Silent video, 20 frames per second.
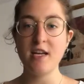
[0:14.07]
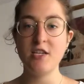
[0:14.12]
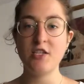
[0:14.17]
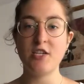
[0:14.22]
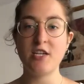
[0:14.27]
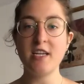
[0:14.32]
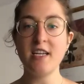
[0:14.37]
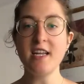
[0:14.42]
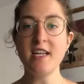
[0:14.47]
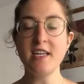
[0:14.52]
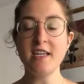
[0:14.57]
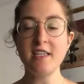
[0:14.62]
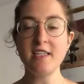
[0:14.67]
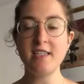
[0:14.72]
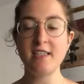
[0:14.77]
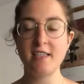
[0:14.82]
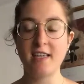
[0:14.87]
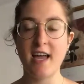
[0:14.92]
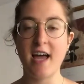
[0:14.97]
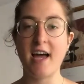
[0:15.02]
China
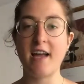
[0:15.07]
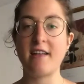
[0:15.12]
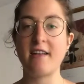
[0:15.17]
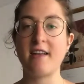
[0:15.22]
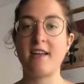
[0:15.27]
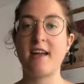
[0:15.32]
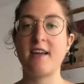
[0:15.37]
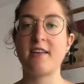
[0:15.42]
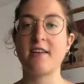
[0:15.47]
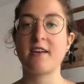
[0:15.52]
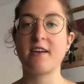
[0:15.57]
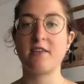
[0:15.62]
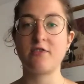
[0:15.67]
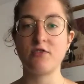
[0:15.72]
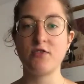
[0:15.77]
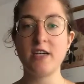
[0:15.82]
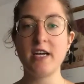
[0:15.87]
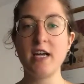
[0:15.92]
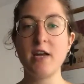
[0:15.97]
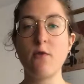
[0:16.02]
is yet another
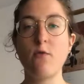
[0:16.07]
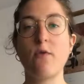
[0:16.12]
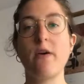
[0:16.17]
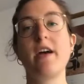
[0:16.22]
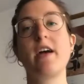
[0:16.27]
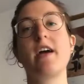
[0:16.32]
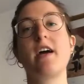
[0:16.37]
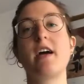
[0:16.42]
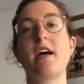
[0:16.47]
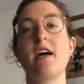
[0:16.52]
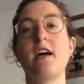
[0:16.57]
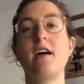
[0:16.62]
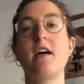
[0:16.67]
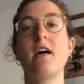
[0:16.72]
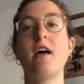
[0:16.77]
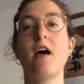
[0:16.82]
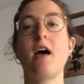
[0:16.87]
country where